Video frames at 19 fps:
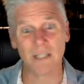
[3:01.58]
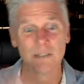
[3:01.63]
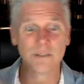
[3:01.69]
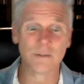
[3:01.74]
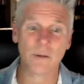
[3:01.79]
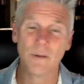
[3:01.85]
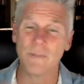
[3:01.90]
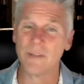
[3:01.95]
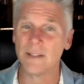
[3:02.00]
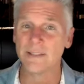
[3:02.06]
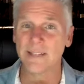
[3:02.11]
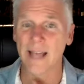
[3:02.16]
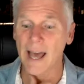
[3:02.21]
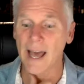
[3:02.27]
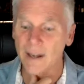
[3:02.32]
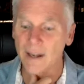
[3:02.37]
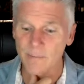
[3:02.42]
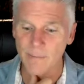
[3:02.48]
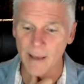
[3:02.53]
is throwing things
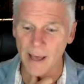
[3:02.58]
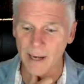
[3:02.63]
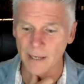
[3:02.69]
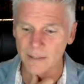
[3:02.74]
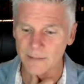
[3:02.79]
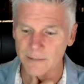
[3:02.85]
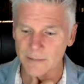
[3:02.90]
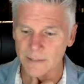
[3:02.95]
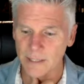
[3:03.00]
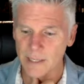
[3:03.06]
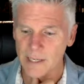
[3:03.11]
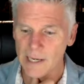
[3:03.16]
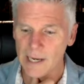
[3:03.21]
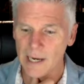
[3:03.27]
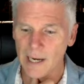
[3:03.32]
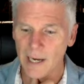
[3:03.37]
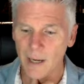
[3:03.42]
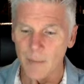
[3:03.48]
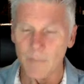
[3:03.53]
out of balance,
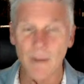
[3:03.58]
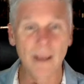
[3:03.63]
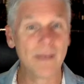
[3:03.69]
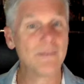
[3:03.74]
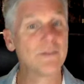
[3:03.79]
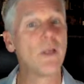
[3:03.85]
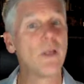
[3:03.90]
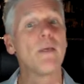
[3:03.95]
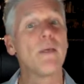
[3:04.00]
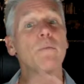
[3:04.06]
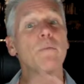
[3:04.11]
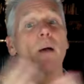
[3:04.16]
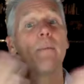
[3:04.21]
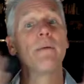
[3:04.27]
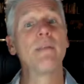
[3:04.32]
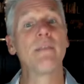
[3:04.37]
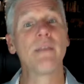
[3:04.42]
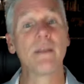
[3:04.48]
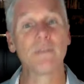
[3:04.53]
even though they
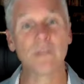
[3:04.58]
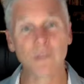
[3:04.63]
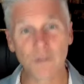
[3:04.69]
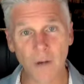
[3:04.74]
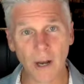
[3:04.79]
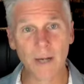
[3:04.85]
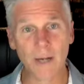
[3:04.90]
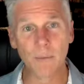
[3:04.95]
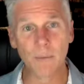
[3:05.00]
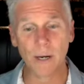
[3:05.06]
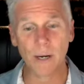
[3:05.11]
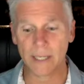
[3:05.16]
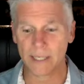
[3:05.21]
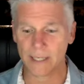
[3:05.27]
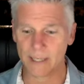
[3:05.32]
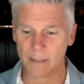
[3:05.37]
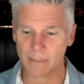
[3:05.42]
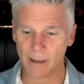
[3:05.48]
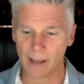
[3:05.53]
probably think they're trying to bring
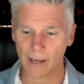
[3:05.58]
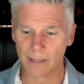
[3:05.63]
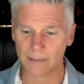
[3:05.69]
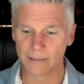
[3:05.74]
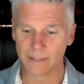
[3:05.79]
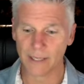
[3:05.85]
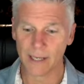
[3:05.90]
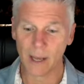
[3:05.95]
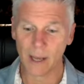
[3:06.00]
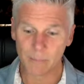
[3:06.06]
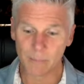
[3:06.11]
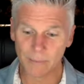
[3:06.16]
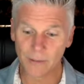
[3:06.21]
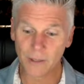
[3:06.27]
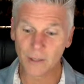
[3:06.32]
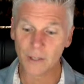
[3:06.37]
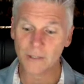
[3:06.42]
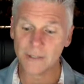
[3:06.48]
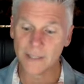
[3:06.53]
it into balance.
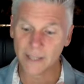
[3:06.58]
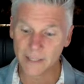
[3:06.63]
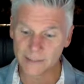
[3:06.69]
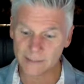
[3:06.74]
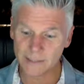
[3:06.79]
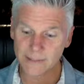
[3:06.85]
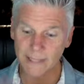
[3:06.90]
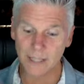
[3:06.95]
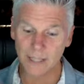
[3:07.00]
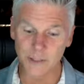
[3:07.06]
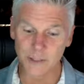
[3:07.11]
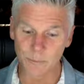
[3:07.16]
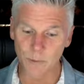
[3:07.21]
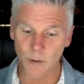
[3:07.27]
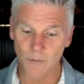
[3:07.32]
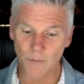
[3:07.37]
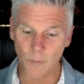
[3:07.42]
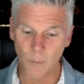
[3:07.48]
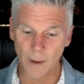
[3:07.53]
But the good thing is as you
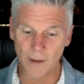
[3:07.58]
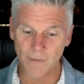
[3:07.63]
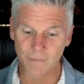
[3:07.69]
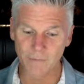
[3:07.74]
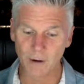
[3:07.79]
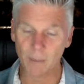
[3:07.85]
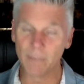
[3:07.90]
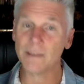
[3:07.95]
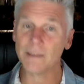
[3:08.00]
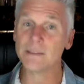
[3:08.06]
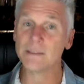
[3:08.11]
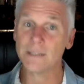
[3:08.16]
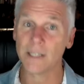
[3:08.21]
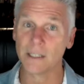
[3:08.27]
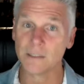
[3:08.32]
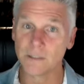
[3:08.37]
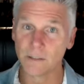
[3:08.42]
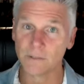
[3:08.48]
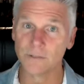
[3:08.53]
move away from it,
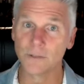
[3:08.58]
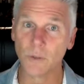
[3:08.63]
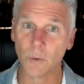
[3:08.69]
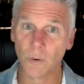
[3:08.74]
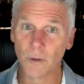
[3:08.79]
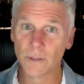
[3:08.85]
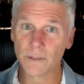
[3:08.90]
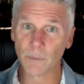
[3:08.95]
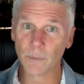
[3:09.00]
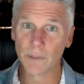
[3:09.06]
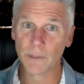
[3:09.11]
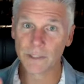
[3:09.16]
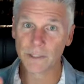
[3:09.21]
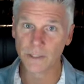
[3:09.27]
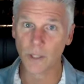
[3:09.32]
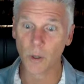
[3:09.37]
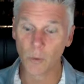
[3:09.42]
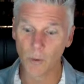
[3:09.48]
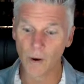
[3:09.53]
Six of Swords, which
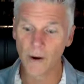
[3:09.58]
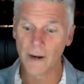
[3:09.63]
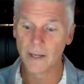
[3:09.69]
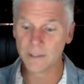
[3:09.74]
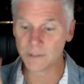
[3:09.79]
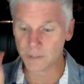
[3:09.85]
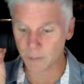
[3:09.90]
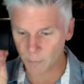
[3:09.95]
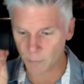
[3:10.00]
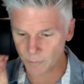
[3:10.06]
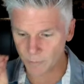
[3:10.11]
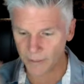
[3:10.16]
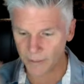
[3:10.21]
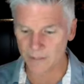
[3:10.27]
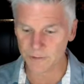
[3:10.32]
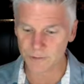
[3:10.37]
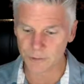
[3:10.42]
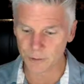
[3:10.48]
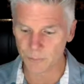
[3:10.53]
is Aquarius, mm-hmm. You move
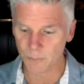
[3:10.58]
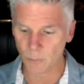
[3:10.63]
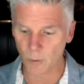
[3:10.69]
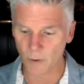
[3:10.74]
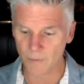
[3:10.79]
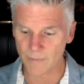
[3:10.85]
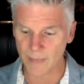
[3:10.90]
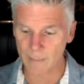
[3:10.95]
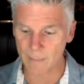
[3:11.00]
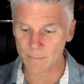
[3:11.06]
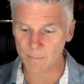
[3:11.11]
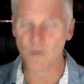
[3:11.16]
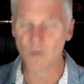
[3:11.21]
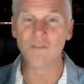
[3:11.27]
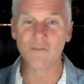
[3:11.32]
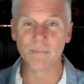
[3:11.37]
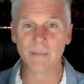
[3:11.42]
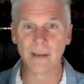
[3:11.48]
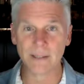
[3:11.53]
into more of that
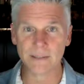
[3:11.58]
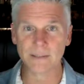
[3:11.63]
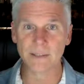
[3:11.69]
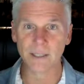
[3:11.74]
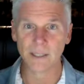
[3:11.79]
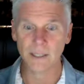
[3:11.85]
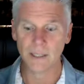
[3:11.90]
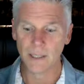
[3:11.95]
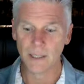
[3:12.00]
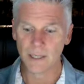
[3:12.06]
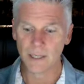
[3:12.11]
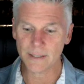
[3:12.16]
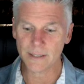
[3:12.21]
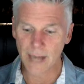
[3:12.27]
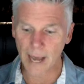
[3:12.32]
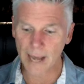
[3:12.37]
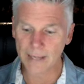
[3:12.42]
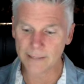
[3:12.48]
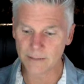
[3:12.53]
movement,
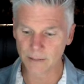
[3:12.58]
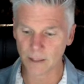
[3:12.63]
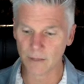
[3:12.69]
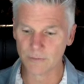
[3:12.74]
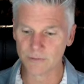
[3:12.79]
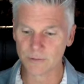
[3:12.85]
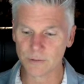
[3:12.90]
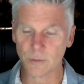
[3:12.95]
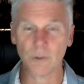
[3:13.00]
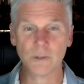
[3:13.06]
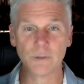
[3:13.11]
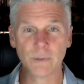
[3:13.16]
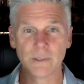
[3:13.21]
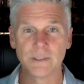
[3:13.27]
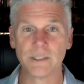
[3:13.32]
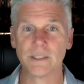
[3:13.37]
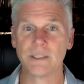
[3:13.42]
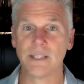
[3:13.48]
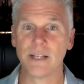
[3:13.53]
Knight of Swords,
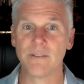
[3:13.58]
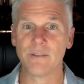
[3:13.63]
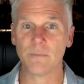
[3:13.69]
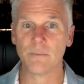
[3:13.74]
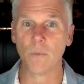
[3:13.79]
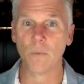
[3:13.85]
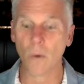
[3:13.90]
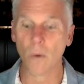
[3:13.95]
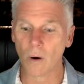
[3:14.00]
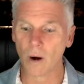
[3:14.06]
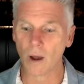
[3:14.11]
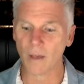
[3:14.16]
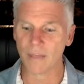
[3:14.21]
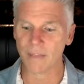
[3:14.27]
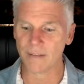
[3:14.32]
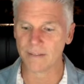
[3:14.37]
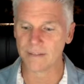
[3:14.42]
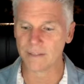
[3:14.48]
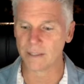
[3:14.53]
which is even more
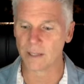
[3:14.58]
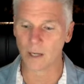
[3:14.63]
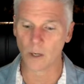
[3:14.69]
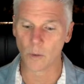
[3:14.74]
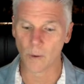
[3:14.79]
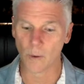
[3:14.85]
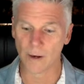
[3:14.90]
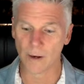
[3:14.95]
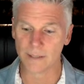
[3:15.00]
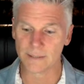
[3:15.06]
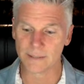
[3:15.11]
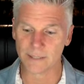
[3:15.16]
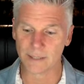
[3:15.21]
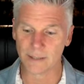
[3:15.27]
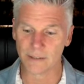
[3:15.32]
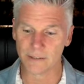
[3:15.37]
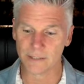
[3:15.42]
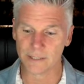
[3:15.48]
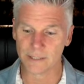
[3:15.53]
authentic Aquarius
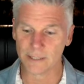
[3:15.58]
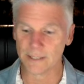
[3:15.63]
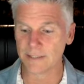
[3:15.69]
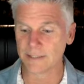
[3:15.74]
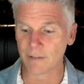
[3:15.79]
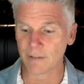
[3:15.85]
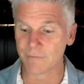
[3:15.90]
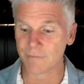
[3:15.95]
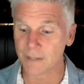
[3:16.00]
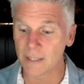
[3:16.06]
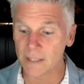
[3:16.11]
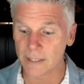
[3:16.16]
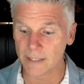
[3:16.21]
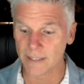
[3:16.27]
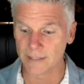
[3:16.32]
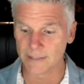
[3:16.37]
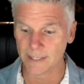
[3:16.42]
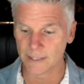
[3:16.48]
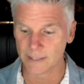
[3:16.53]
energy. At least I feel
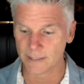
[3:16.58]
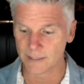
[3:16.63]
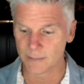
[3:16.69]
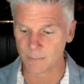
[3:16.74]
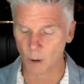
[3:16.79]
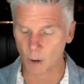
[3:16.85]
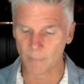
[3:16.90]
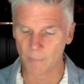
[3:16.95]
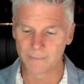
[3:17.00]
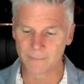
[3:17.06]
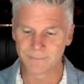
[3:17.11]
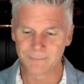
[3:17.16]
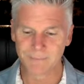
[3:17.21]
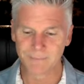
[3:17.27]
it is at this moment.